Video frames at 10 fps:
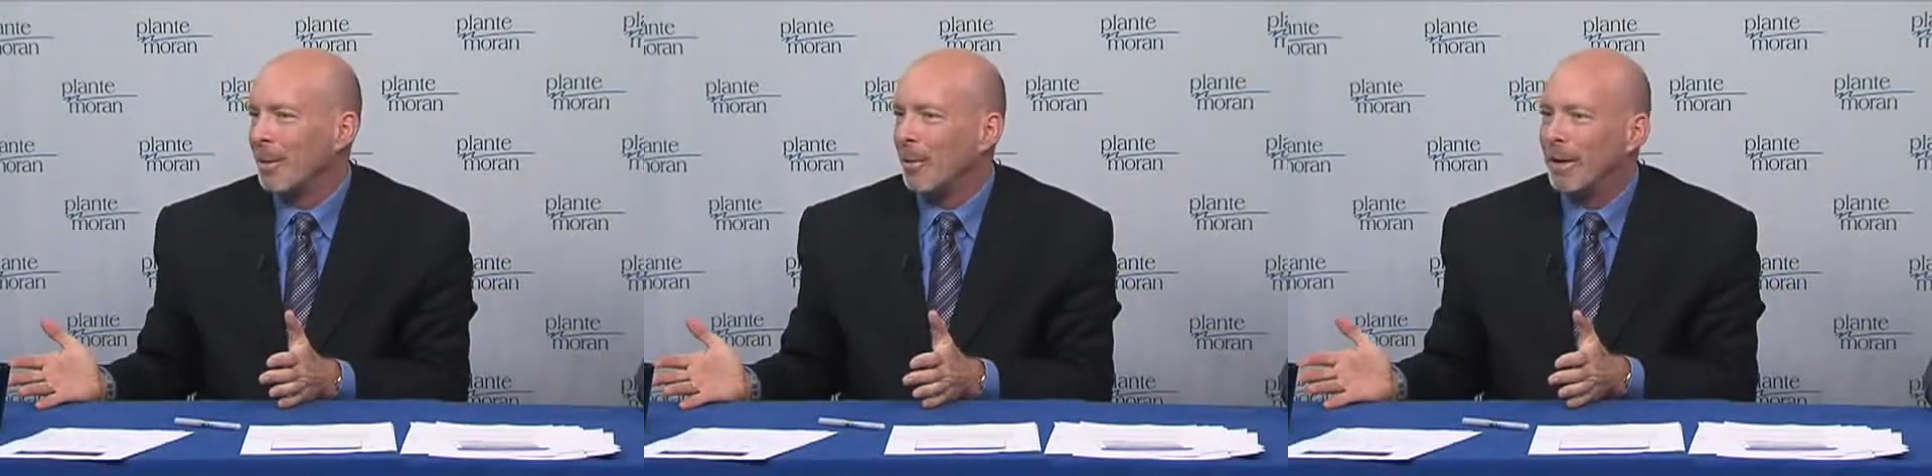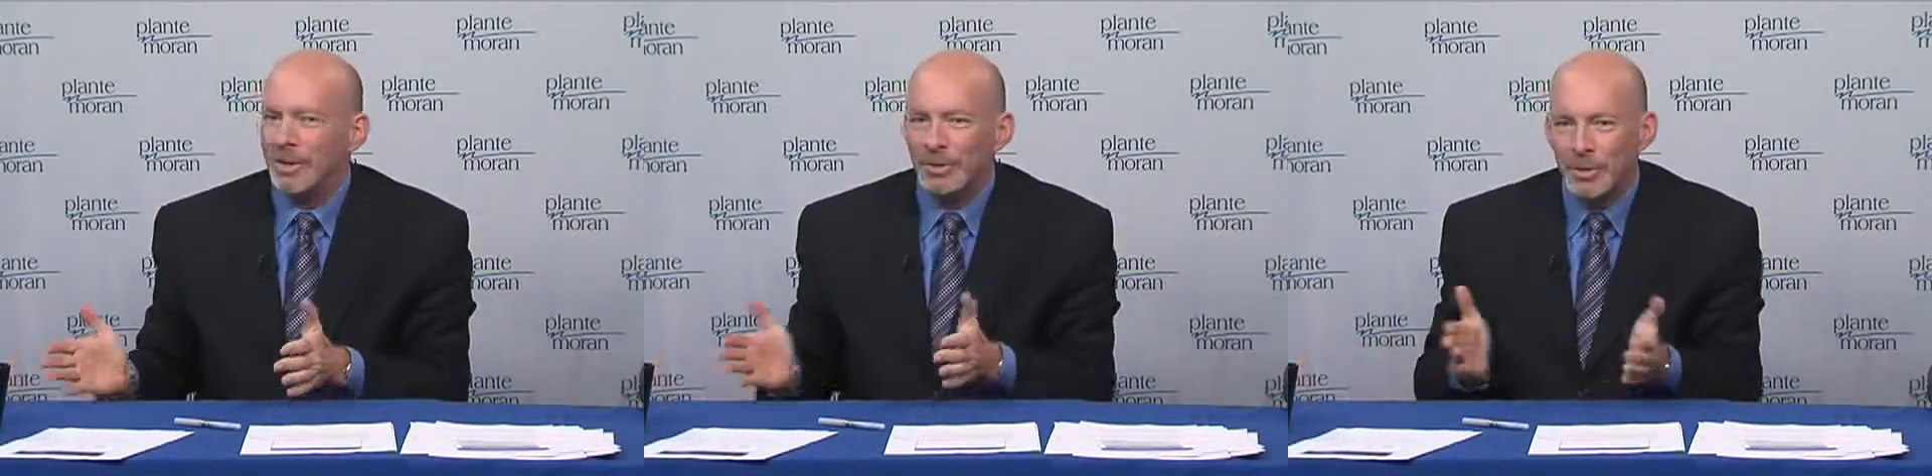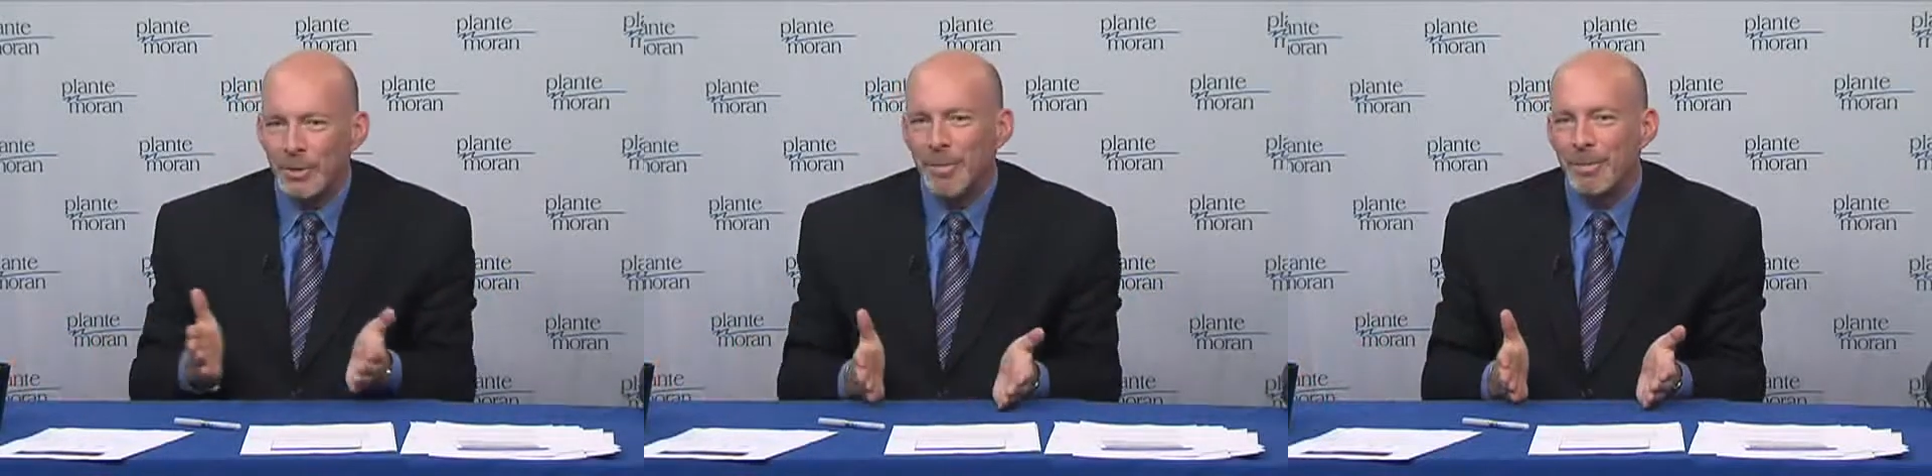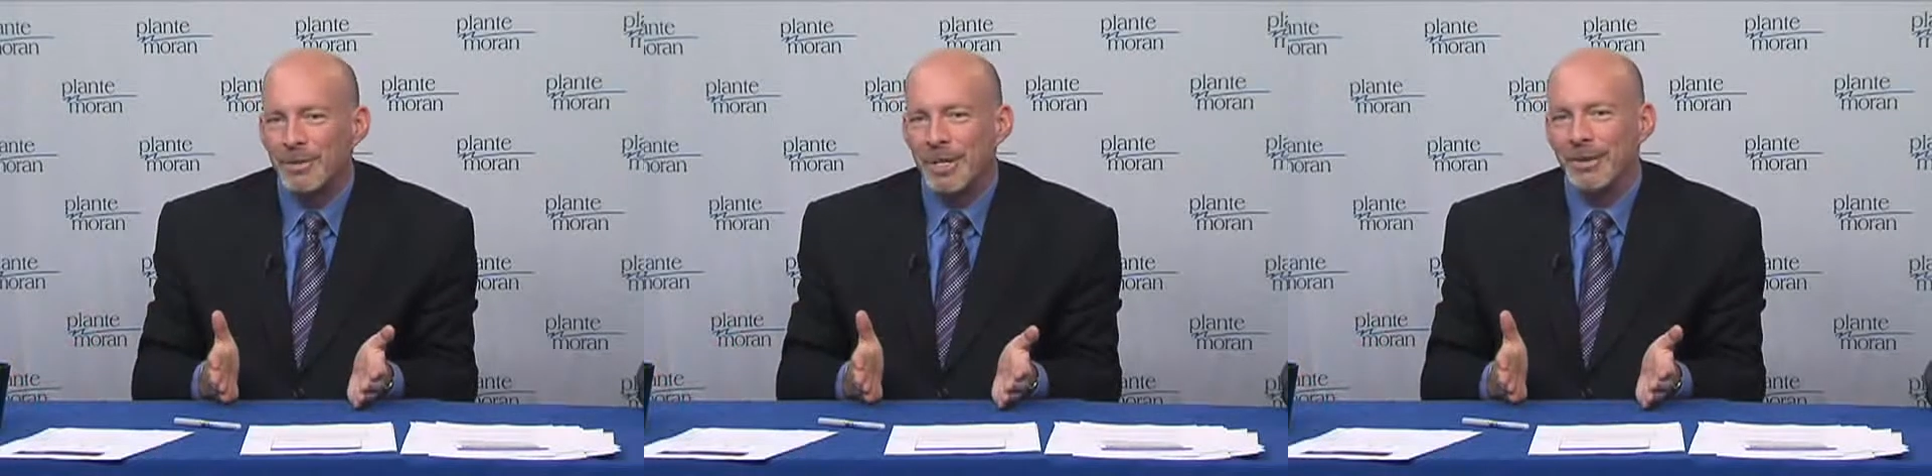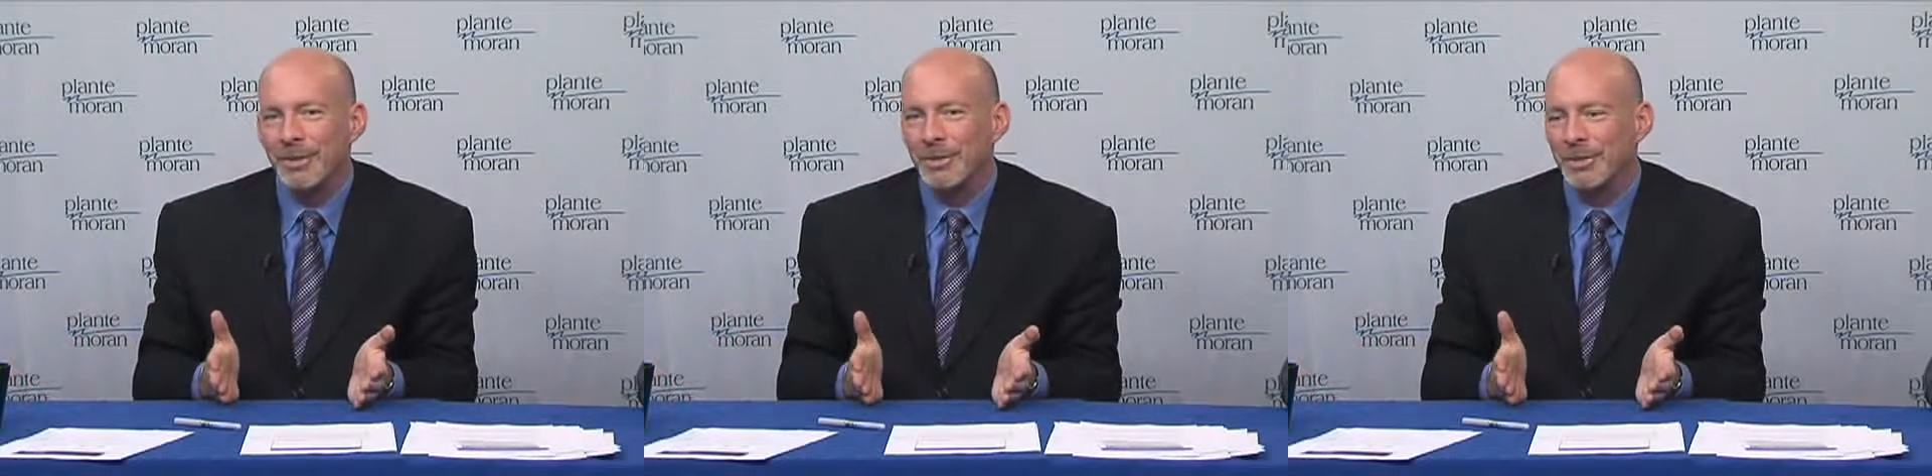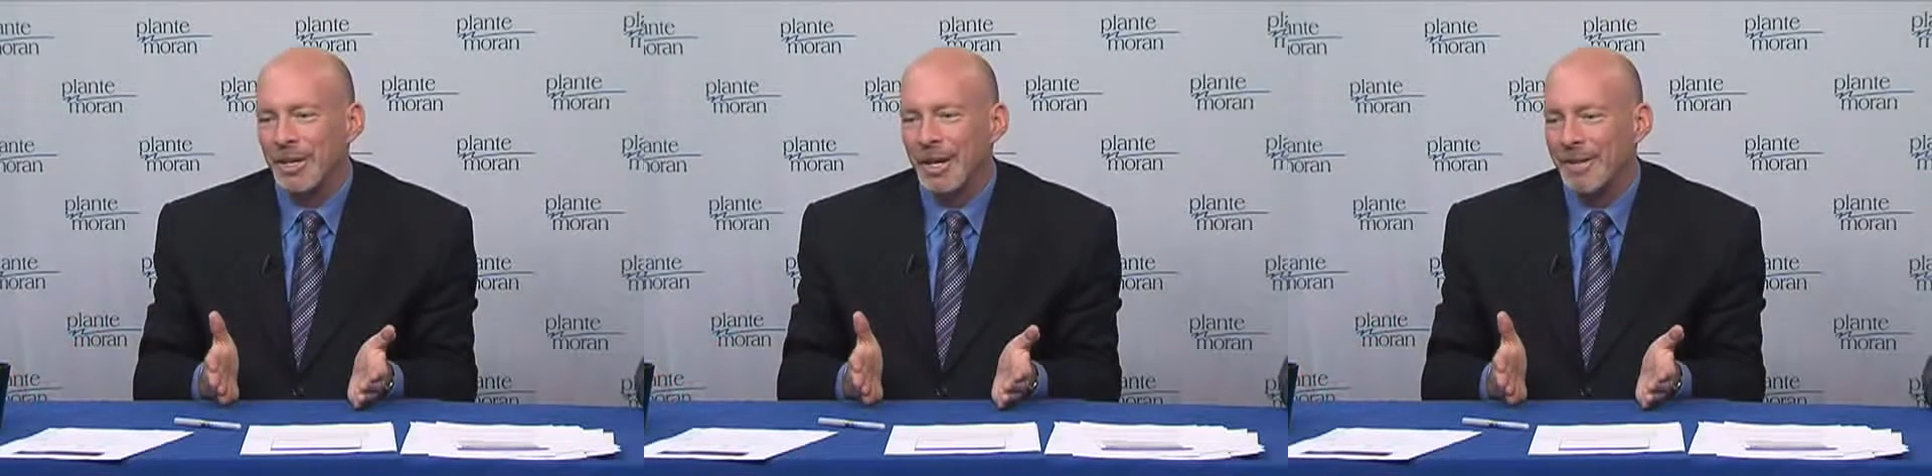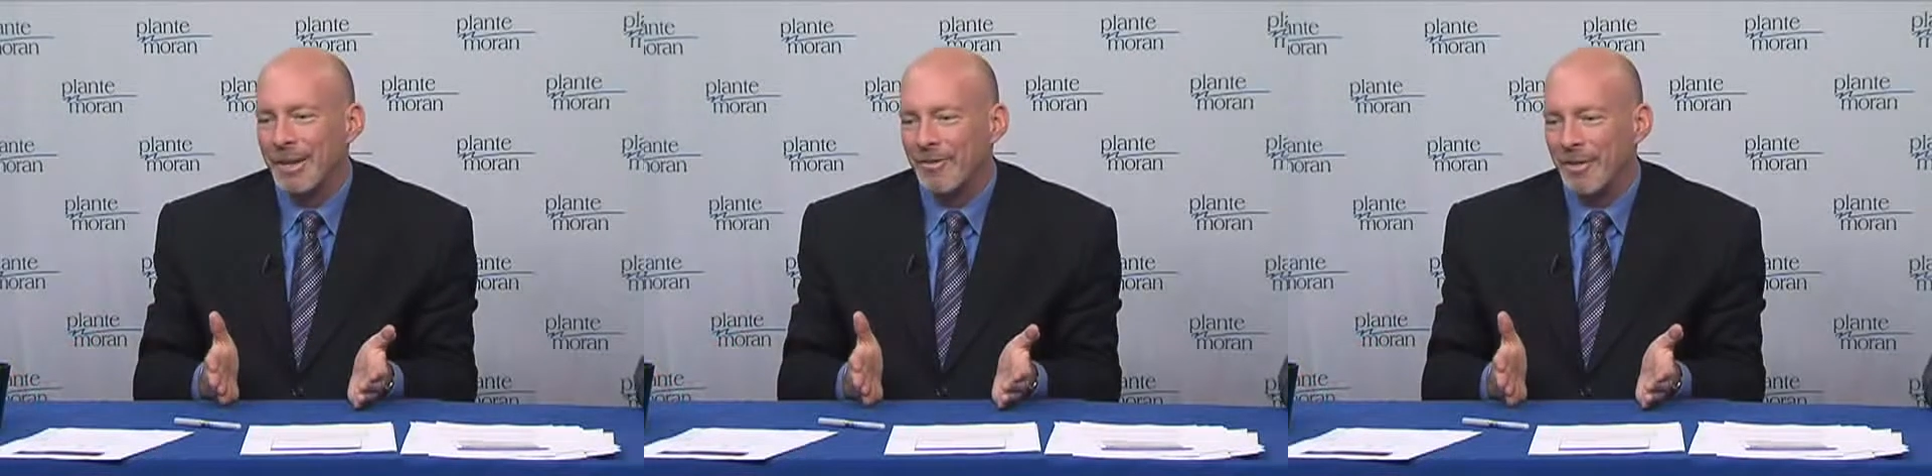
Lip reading: When it's 30%, there's a saying that